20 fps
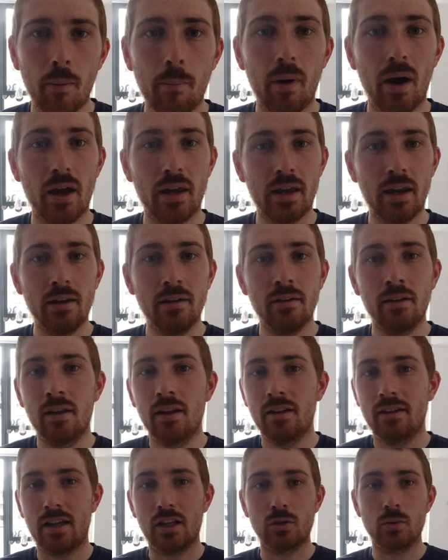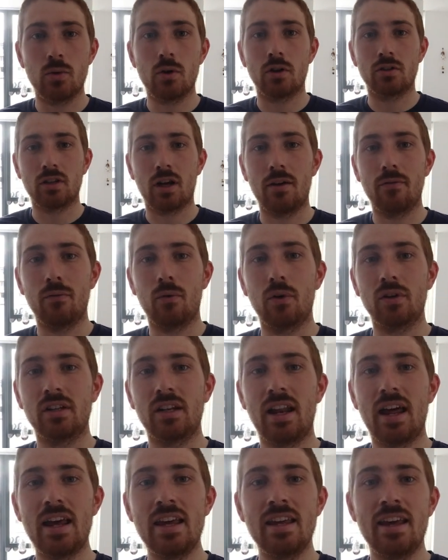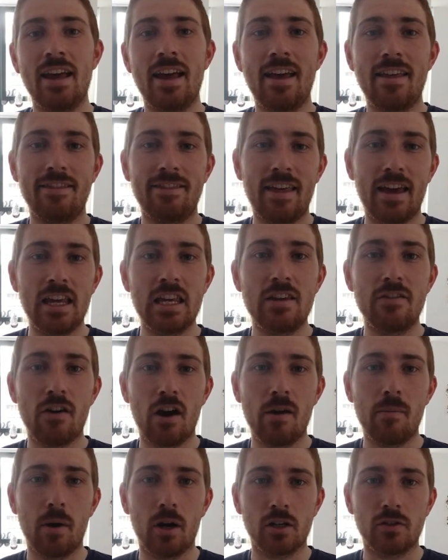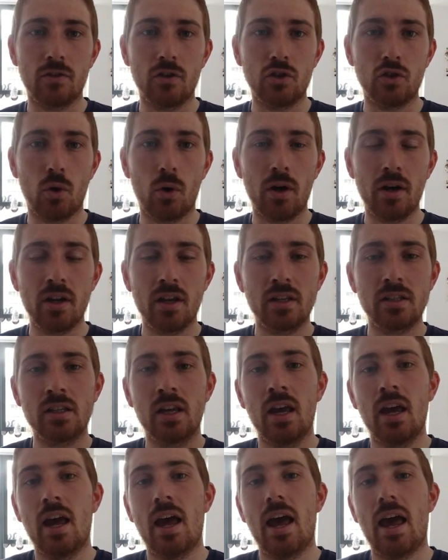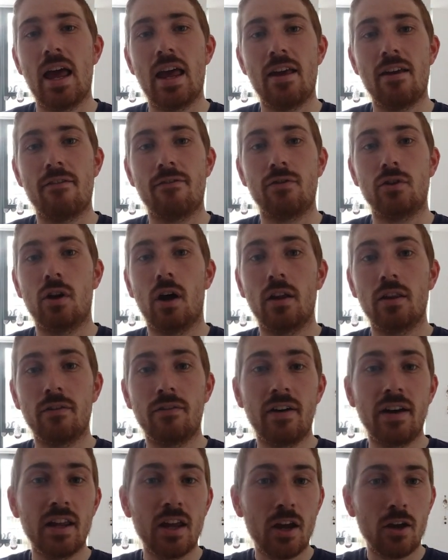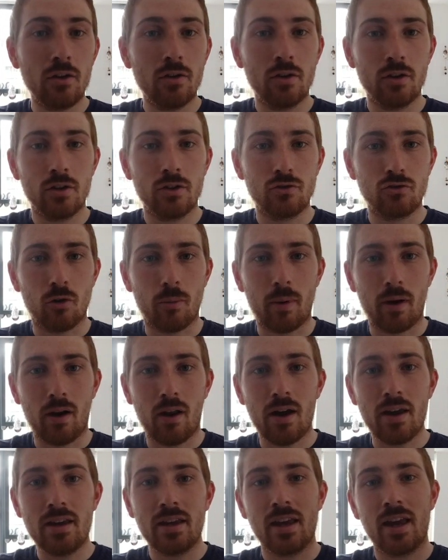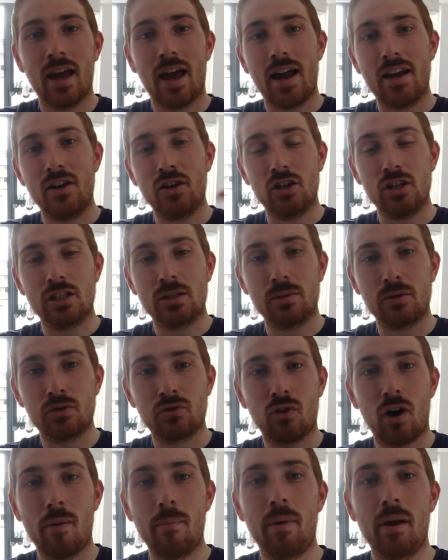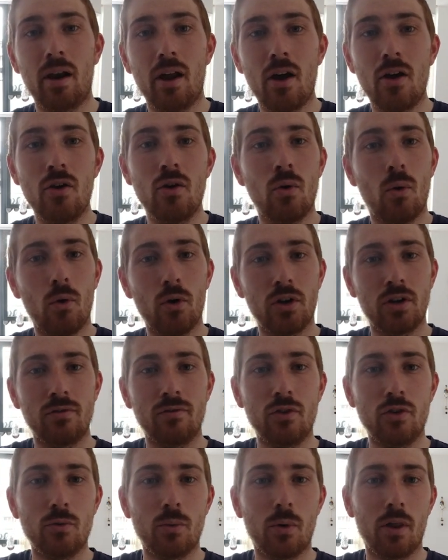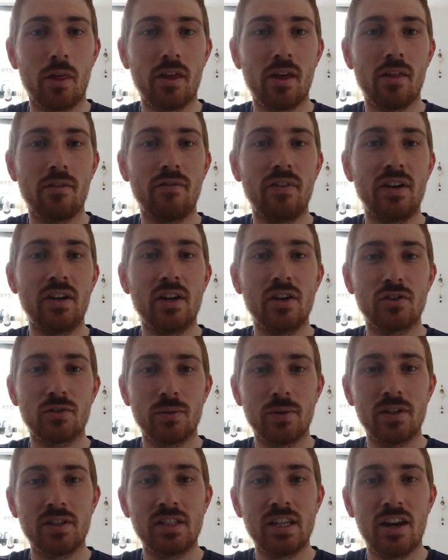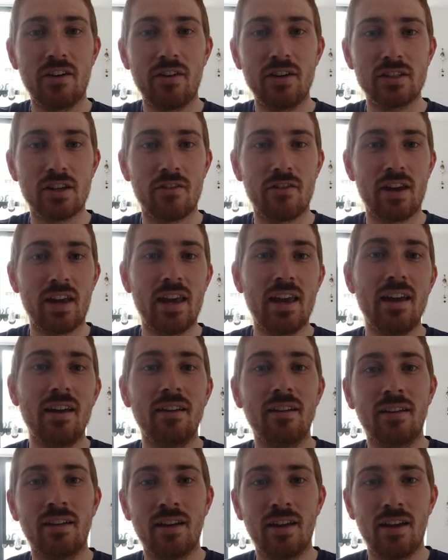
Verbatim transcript: But again, that's all we got time for today. Thank you very much for joining us. If you like the video, drop a like and you can subscribe below or you can view one of the other videos from the series over here.